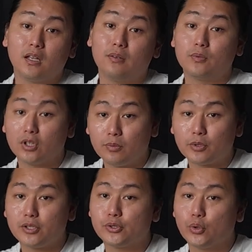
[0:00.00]
If the number
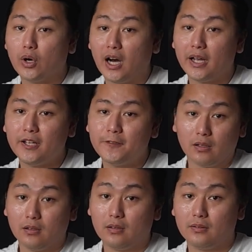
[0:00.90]
is too high,
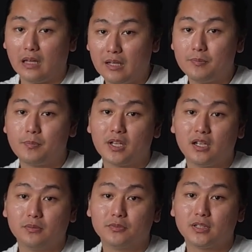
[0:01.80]
the knife
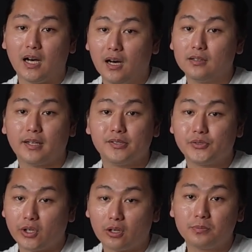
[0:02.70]
becomes hard and
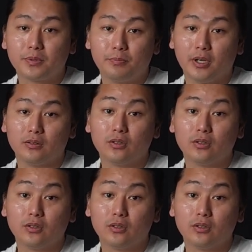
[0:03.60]
sharp but